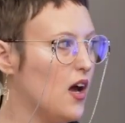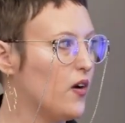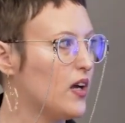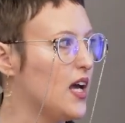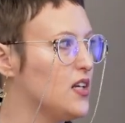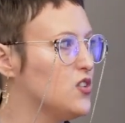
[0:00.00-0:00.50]

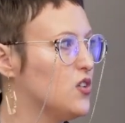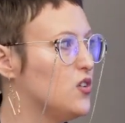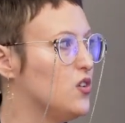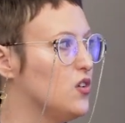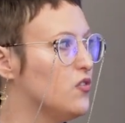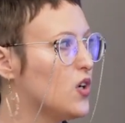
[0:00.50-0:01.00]
okay, so
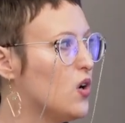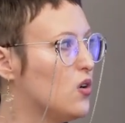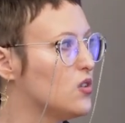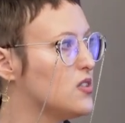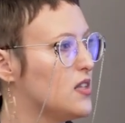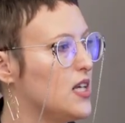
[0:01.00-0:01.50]
you've
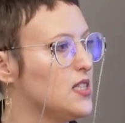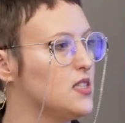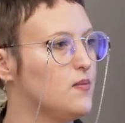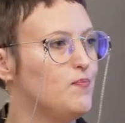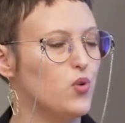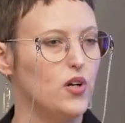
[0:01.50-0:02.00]
called
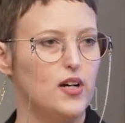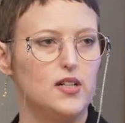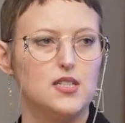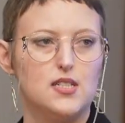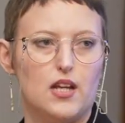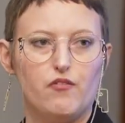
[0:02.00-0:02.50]
this
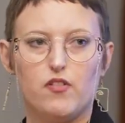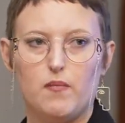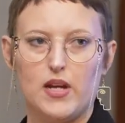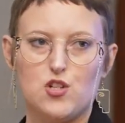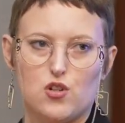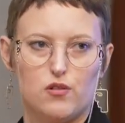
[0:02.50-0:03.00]
product
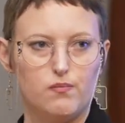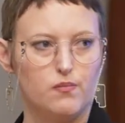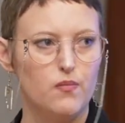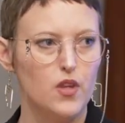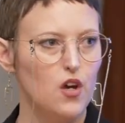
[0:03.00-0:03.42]
information